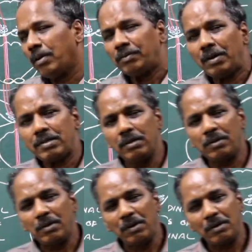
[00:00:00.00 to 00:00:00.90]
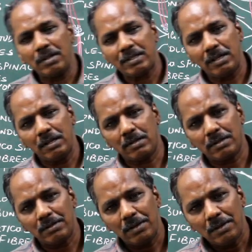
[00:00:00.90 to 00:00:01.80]
Muscle clonus
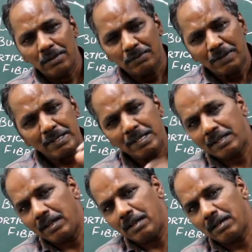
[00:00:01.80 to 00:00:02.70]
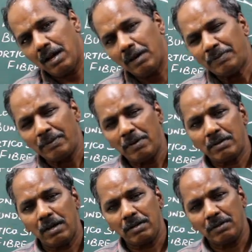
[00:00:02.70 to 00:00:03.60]
is present in upper
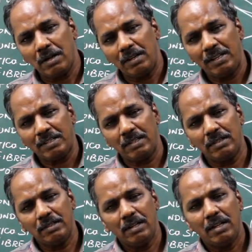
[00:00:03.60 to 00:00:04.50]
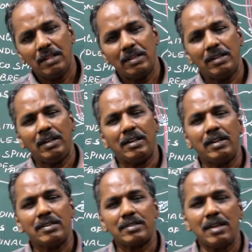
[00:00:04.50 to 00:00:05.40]
motor neuron lesion. It
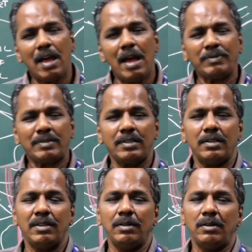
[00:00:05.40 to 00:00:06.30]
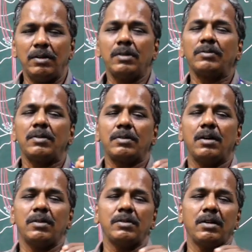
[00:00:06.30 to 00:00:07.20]
is absent in lower
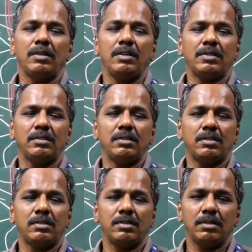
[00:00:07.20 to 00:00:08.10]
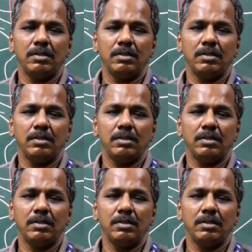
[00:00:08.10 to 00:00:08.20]
motor neuron lesions.